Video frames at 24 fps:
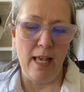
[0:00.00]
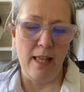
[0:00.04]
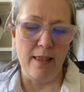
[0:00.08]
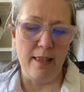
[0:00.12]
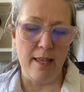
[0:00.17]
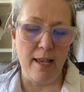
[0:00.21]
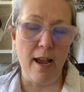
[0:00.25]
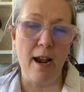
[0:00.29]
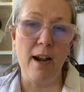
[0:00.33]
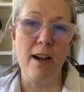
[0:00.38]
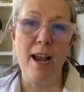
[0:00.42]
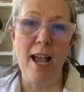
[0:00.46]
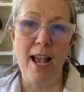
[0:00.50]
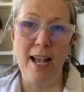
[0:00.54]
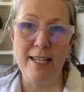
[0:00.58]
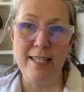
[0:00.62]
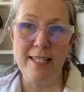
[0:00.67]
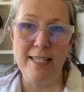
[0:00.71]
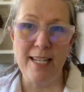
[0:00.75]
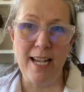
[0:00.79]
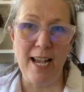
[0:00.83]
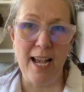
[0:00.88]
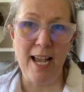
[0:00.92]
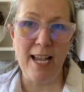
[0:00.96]
They are
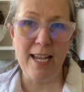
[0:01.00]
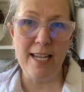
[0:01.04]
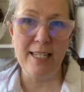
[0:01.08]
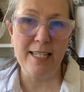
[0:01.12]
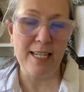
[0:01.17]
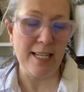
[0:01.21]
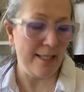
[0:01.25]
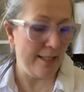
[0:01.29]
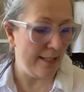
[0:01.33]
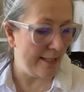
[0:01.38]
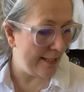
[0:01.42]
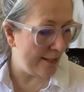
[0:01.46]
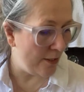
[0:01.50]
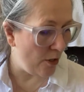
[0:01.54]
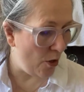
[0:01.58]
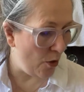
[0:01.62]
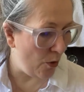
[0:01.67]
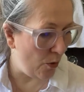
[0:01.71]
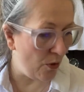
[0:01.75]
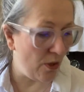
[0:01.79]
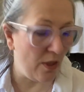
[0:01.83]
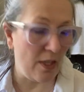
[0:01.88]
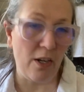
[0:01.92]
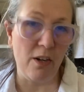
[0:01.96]
hand dyed, and
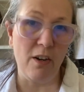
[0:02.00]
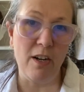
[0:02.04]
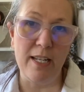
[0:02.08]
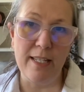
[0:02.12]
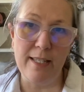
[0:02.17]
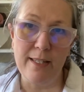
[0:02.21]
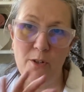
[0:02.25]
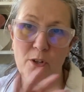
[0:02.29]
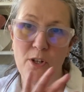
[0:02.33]
so there is